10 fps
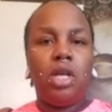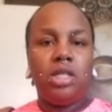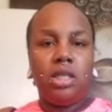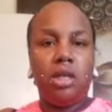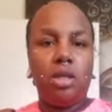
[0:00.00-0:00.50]

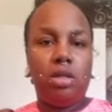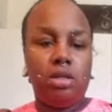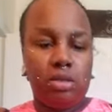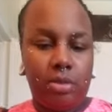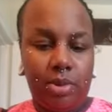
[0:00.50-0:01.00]
see?
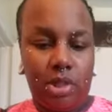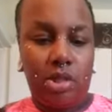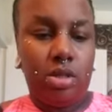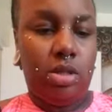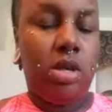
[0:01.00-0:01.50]
Let me
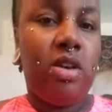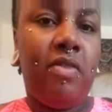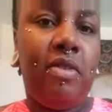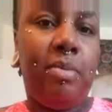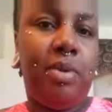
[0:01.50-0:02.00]
see.
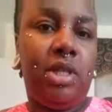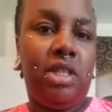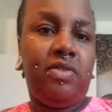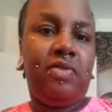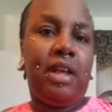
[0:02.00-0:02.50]
I'll put
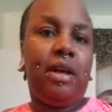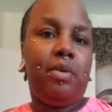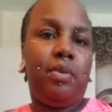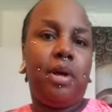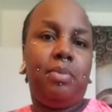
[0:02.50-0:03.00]
this
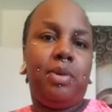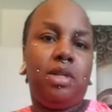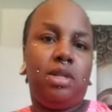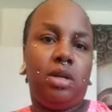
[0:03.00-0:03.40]
flat white piece